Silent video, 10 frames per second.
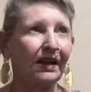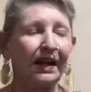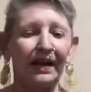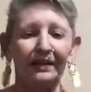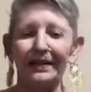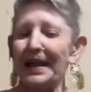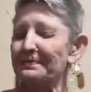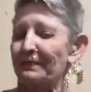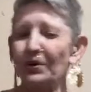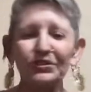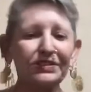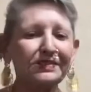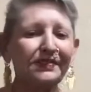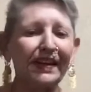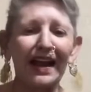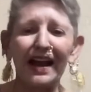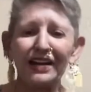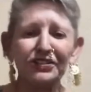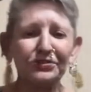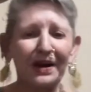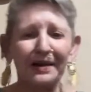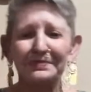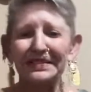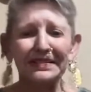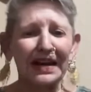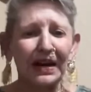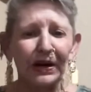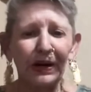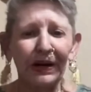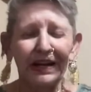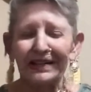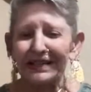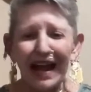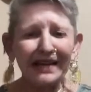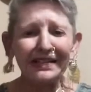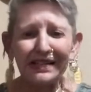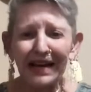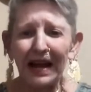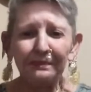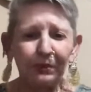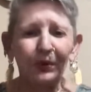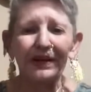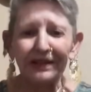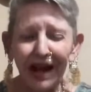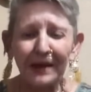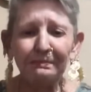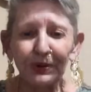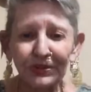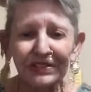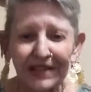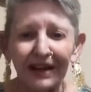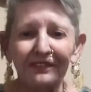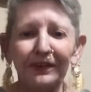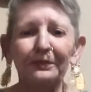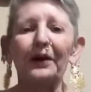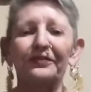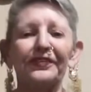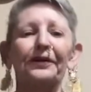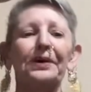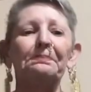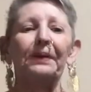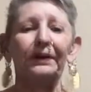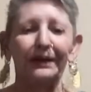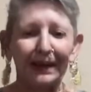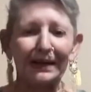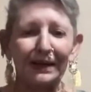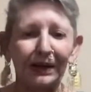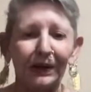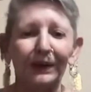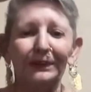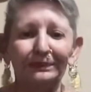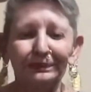And most of the ashrams there, 99.9% percent of them are very political.